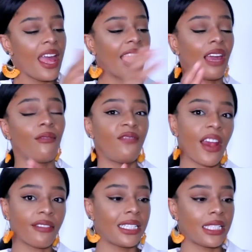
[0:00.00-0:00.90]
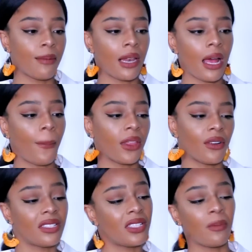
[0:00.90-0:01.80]
Again, very similar, but there
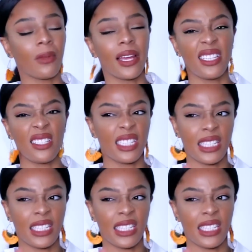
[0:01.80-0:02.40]
are some like